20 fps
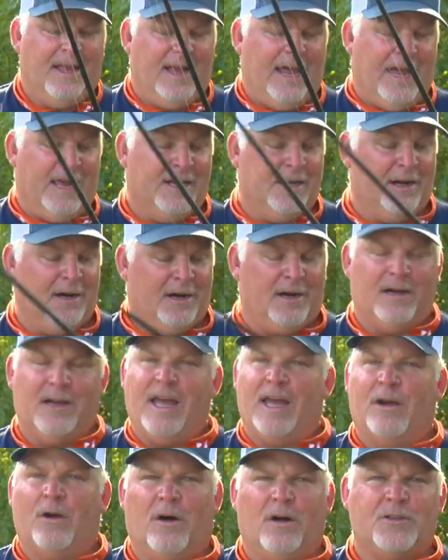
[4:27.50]
And
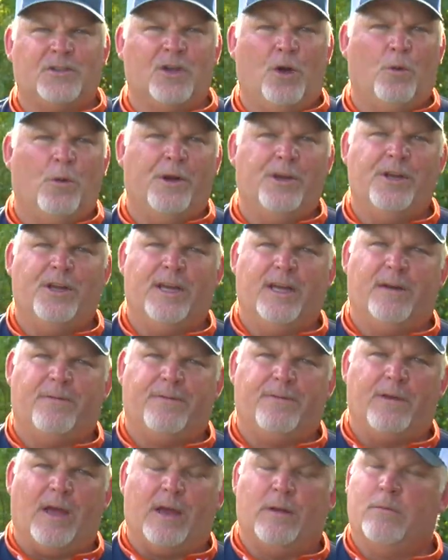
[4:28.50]
also when you get
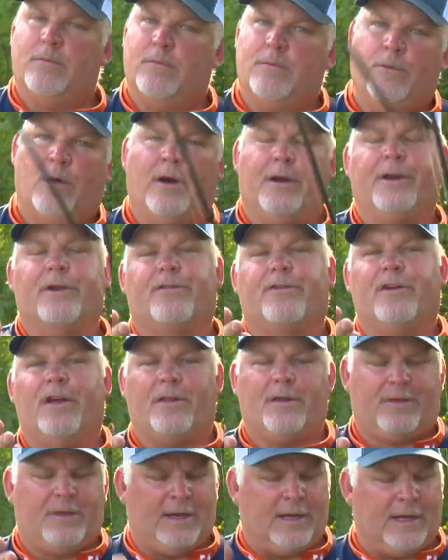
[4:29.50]
well, here's
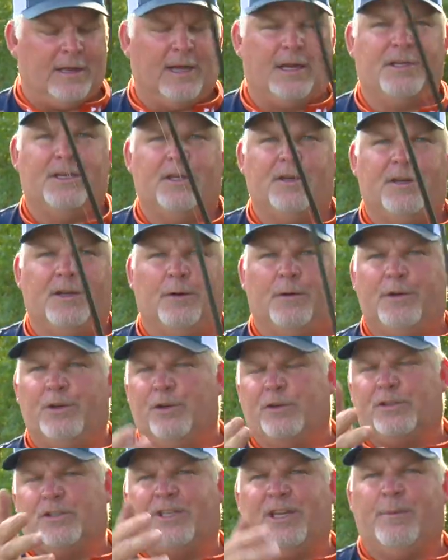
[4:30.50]
another thing I like to do, and
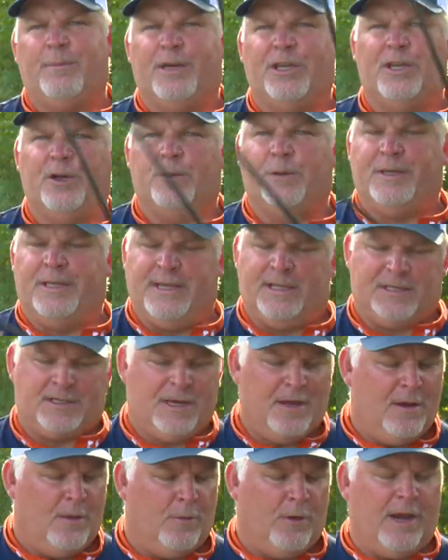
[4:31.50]
you'll see me doing this
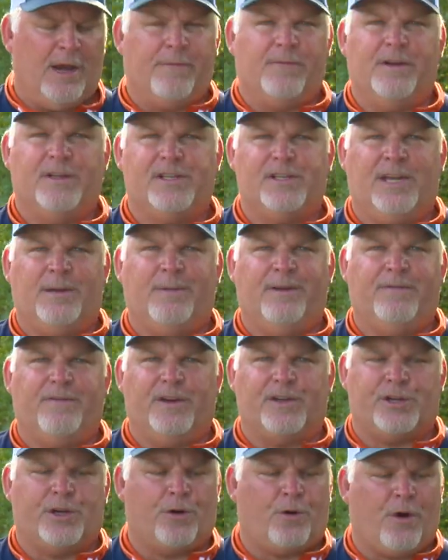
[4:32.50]
whenever you see me
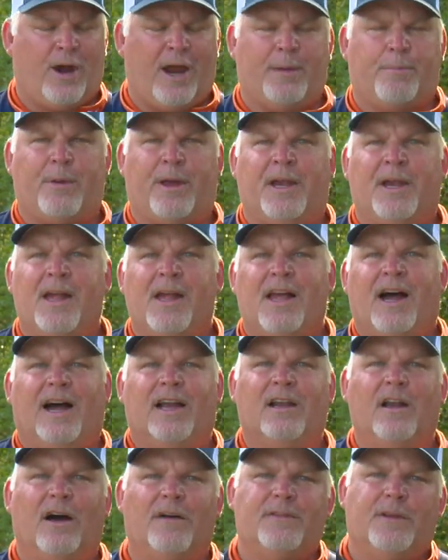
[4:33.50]
fishing a crankbait. I
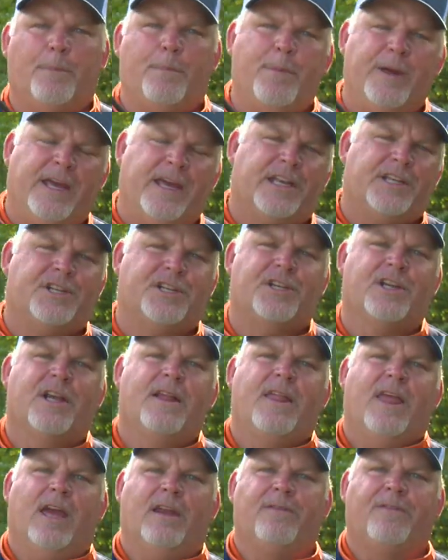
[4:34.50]
love to pitch
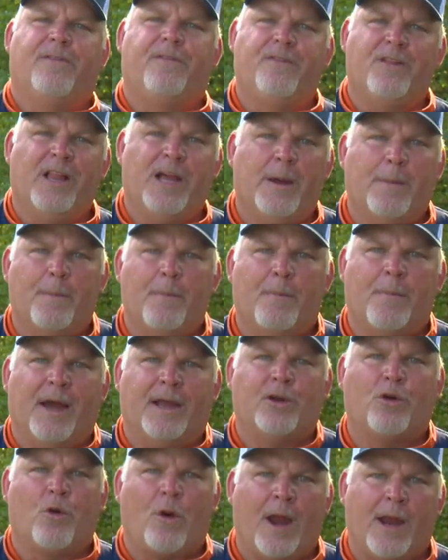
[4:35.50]
and flip my
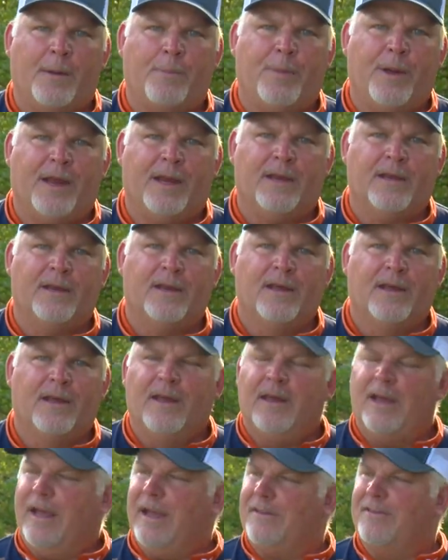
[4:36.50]
crankbait.
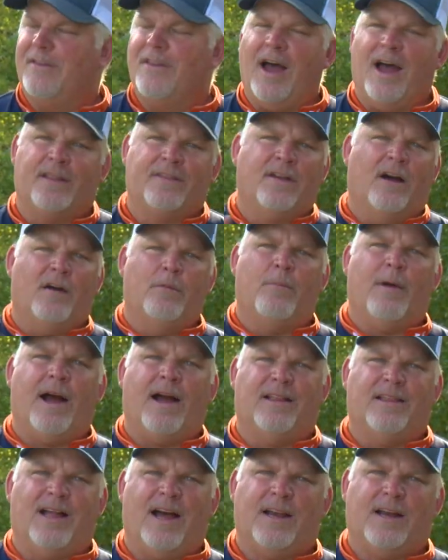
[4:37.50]
It's not done by
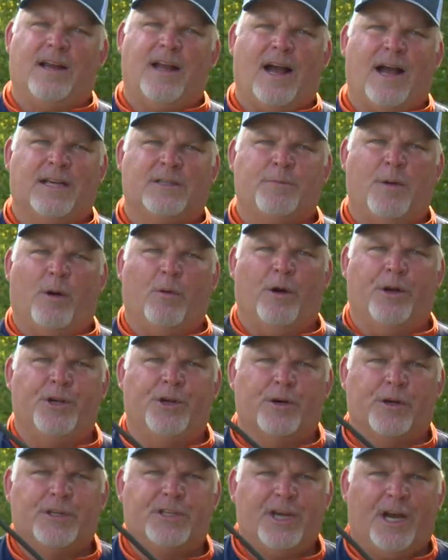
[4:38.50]
a lot of guys, but when
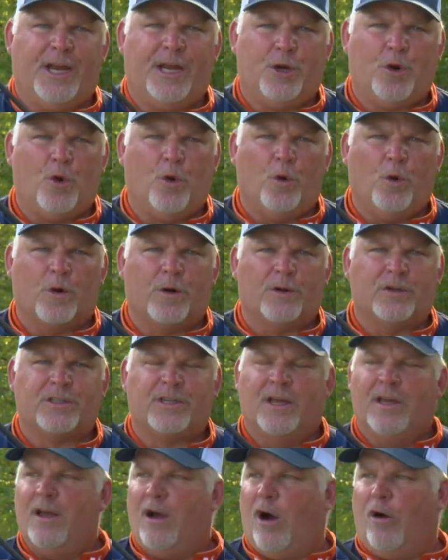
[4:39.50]
you're in tight quarters,
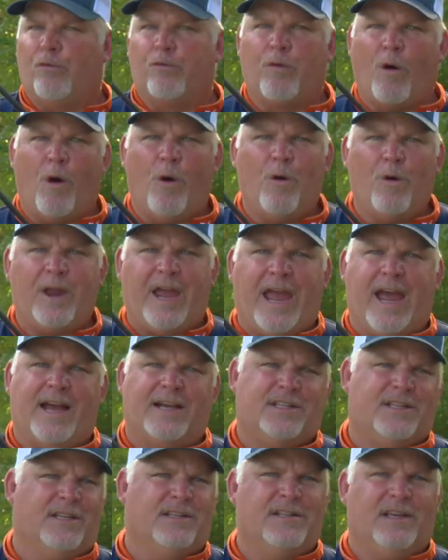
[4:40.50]
a roll
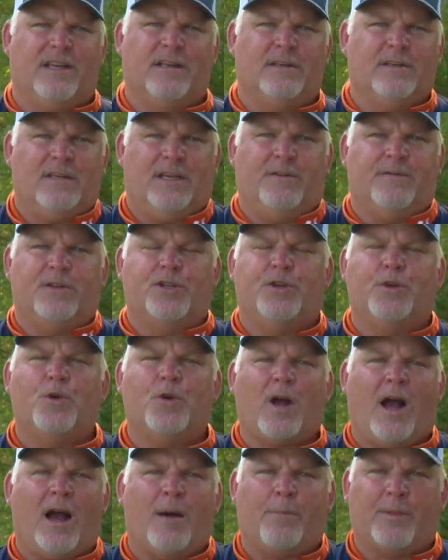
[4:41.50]
cast is even too
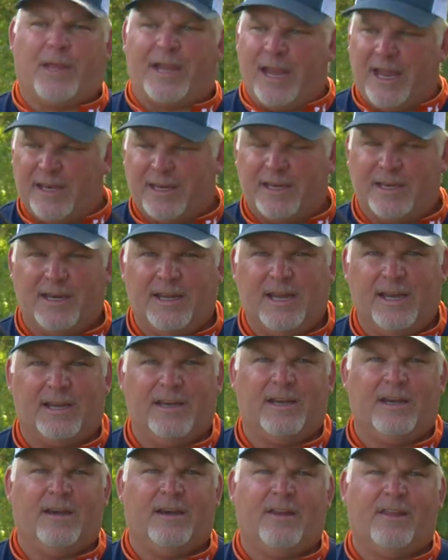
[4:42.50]
complicated to get
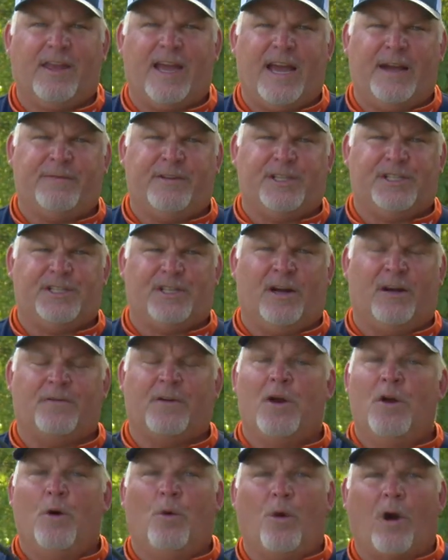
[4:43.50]
it into the heavy stuff
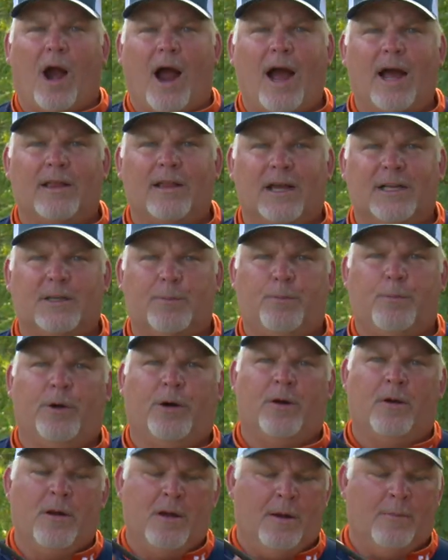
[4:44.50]
where I like to
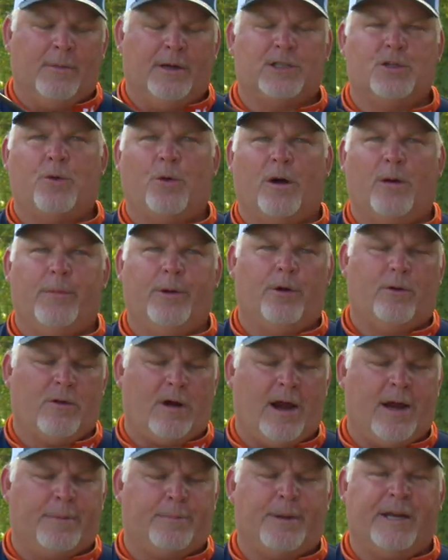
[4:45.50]
put my square bill
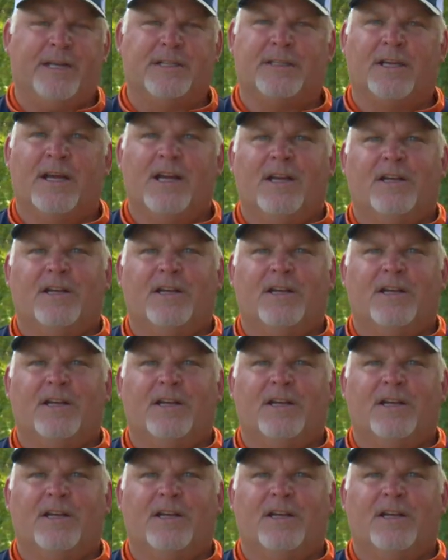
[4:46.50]
crankbaits.